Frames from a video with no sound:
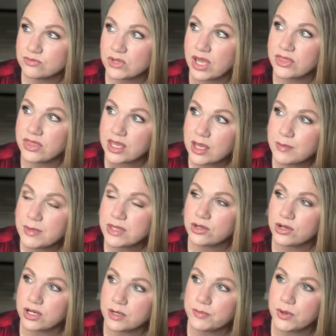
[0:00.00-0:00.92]
I think I'm
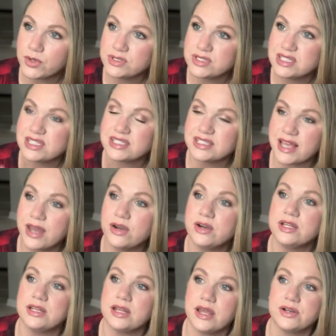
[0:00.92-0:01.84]
either gonna post this
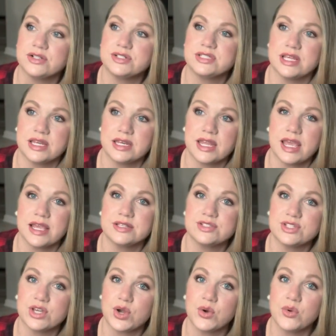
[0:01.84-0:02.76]
Saturday night or Sunday.
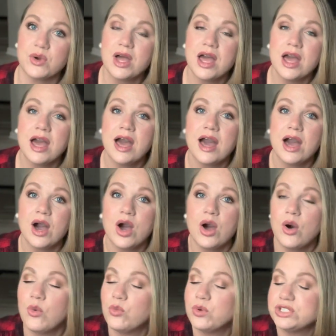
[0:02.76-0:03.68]
So
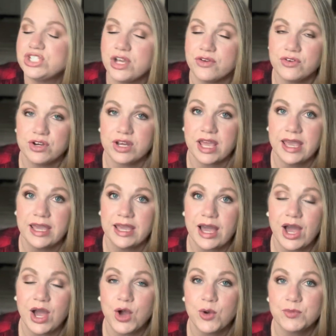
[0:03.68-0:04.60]
whichever day,
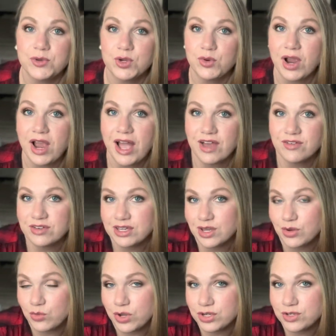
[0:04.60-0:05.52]
I hope you are having
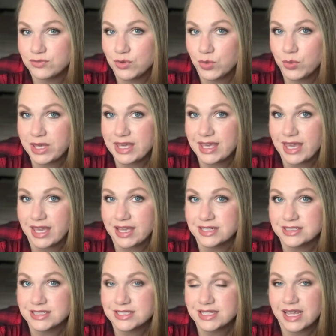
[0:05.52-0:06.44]
a wonderful
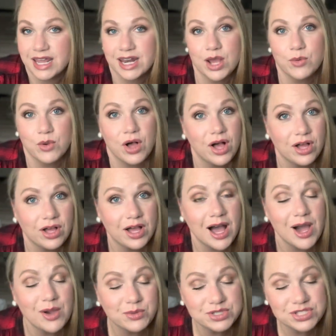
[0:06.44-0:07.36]
weekend and I will,
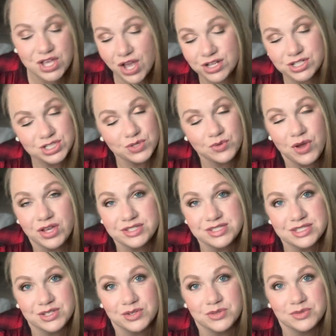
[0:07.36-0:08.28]
I will talk to you all
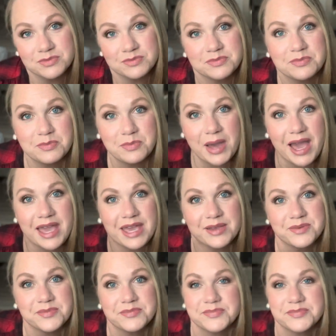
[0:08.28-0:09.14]
soon. Bye.